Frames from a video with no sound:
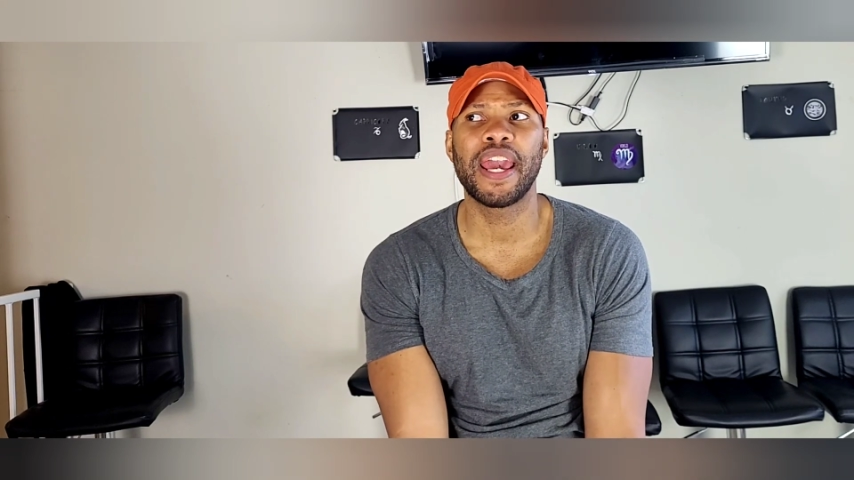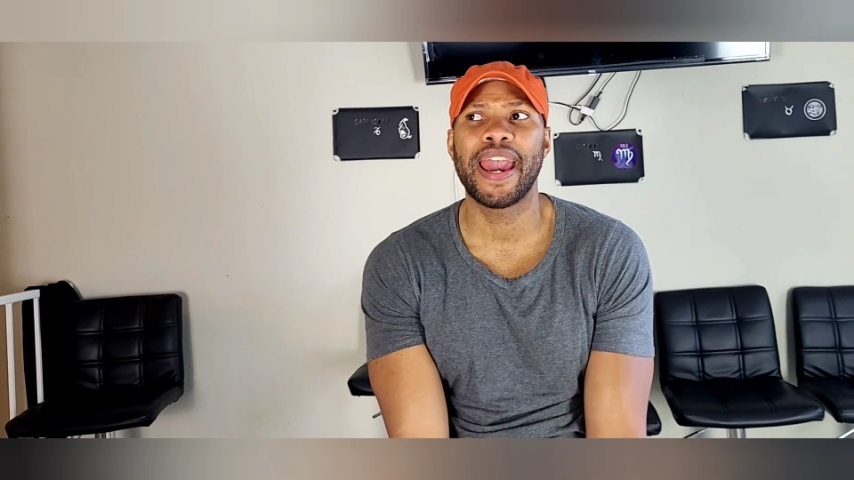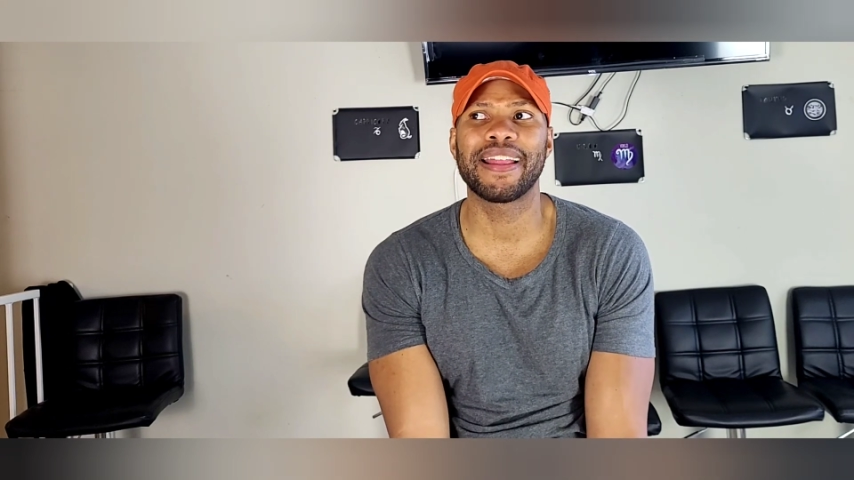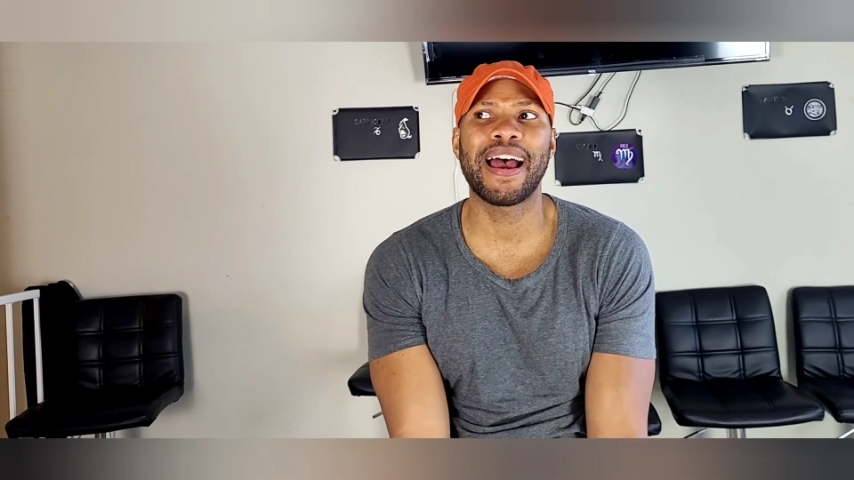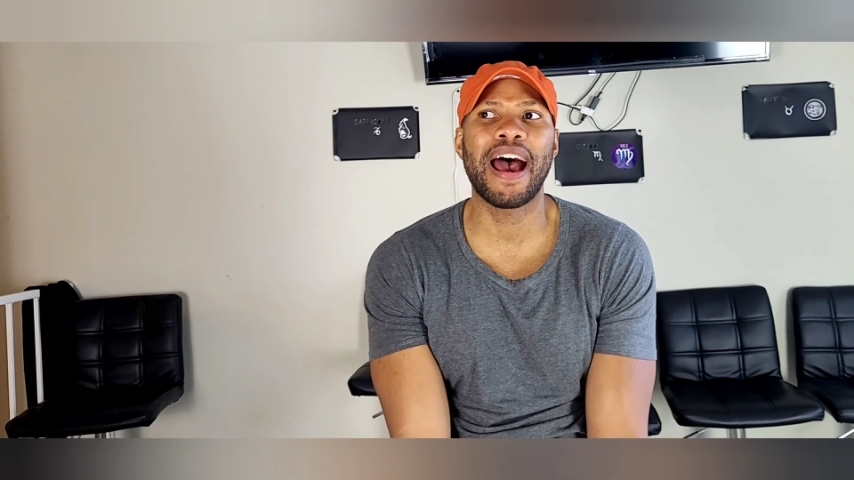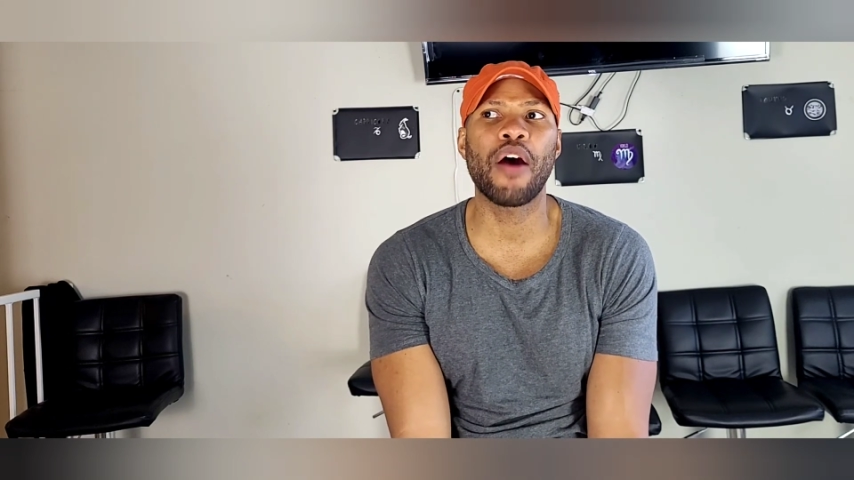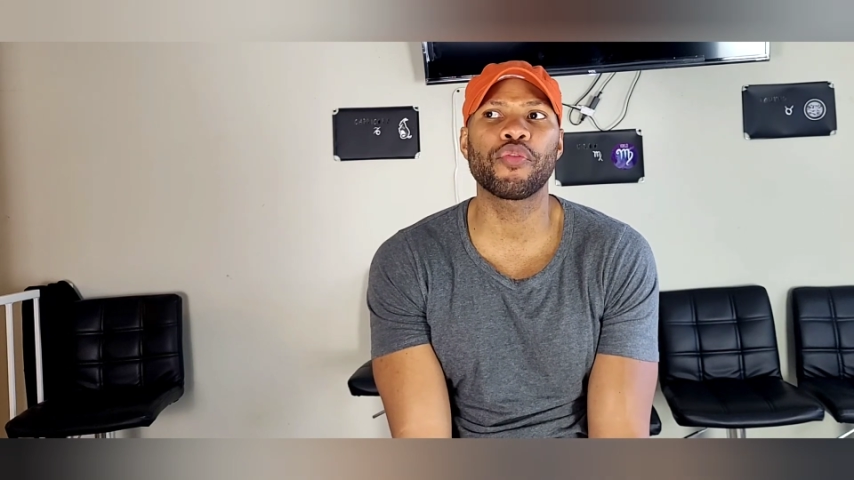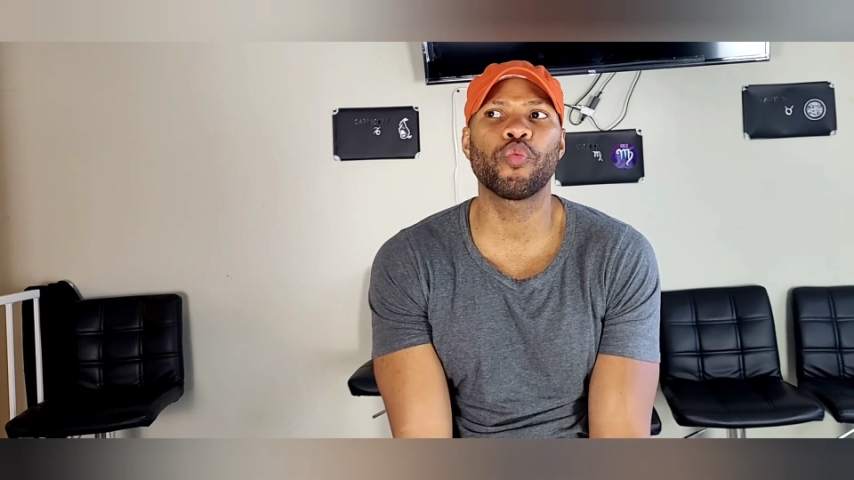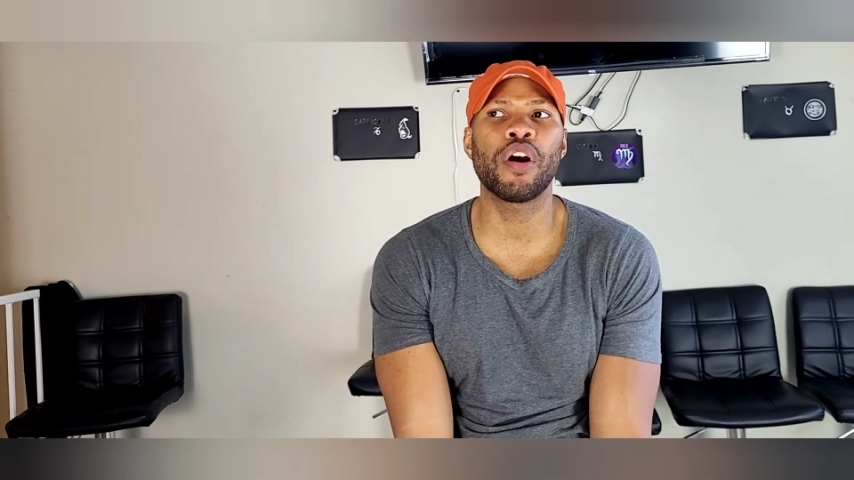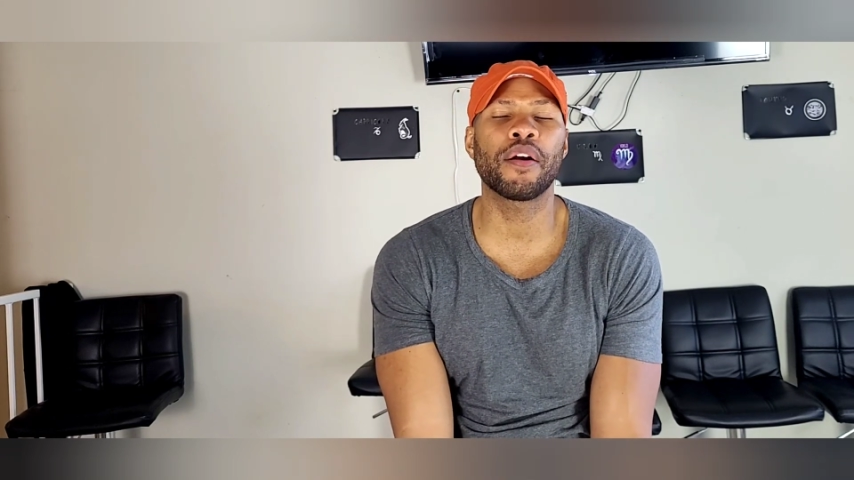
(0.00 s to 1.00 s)
And I was
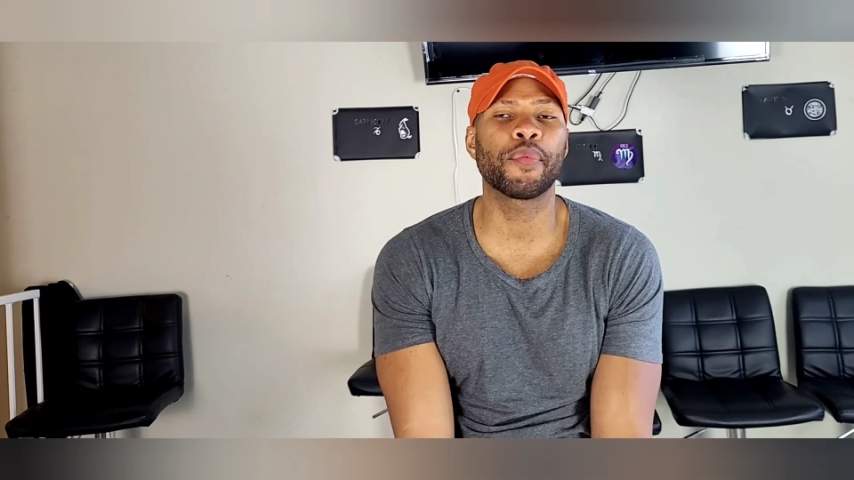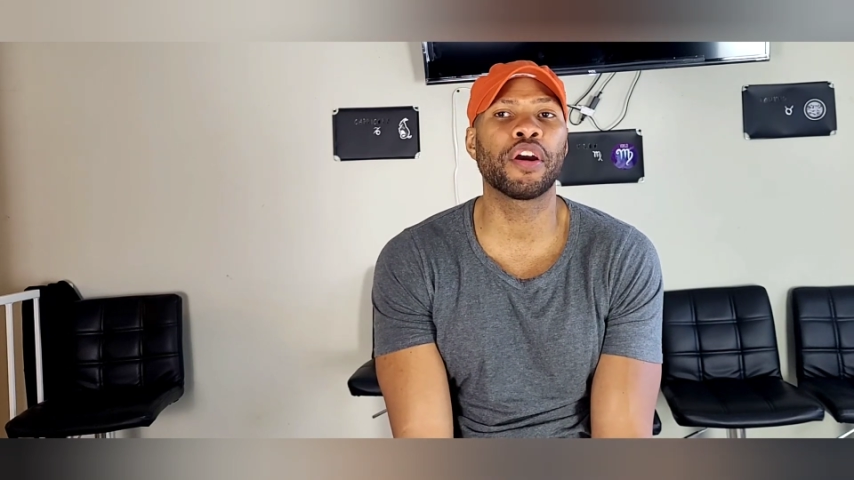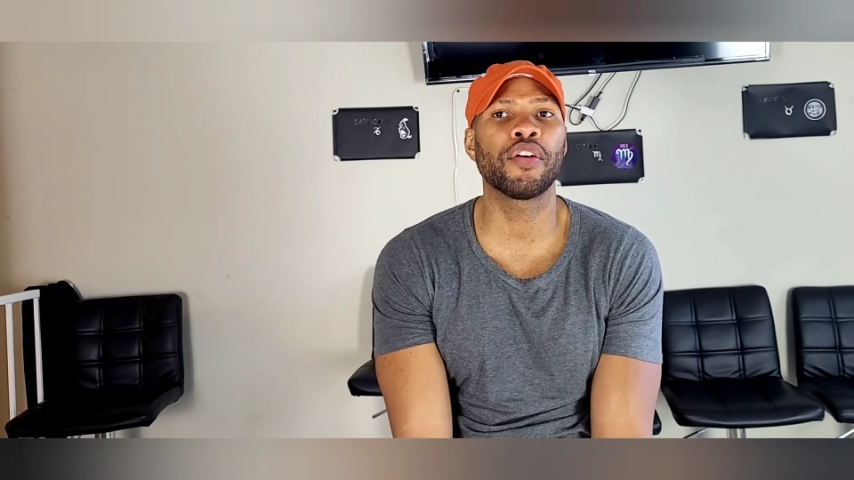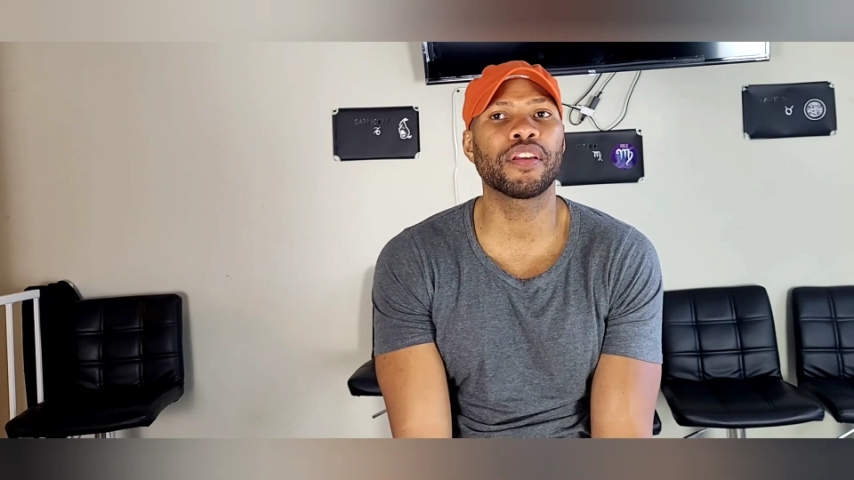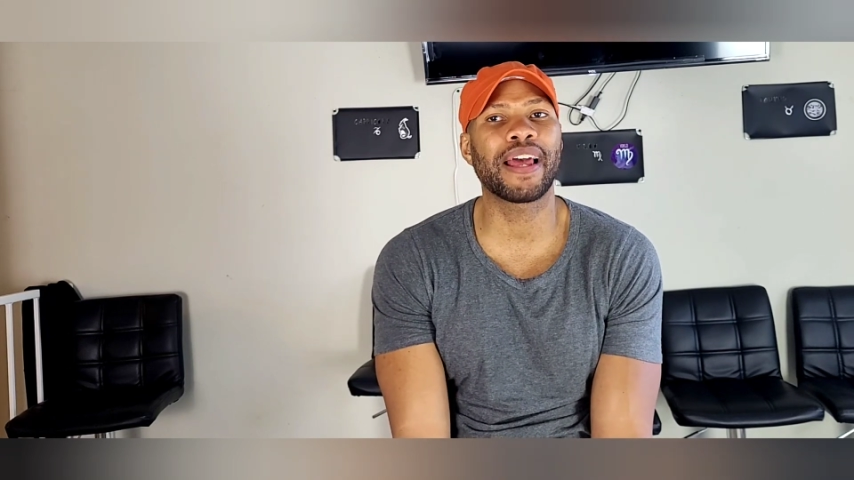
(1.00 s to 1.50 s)
welcoming her because,